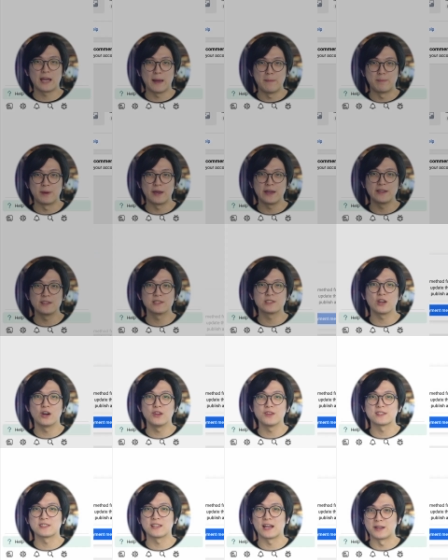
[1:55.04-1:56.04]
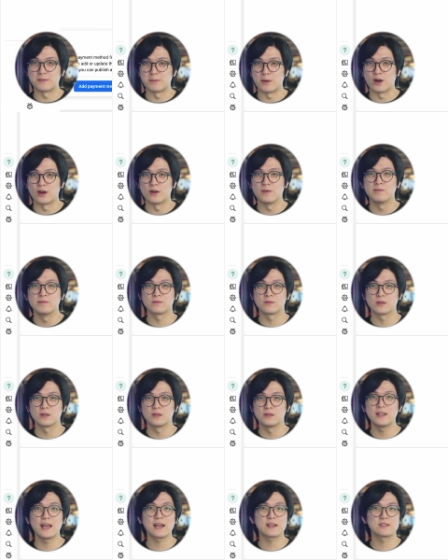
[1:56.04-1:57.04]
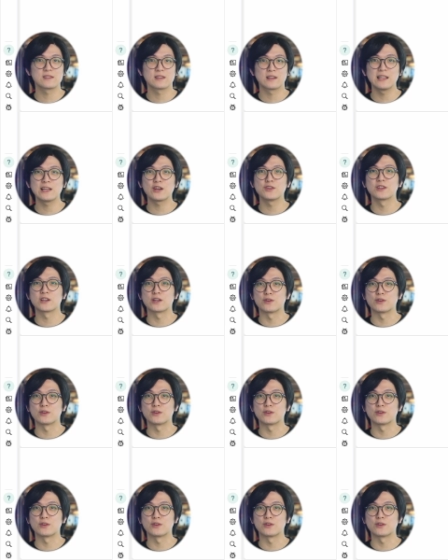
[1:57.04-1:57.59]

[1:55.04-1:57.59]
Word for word: Campaigns on the sidebar. Next, click on the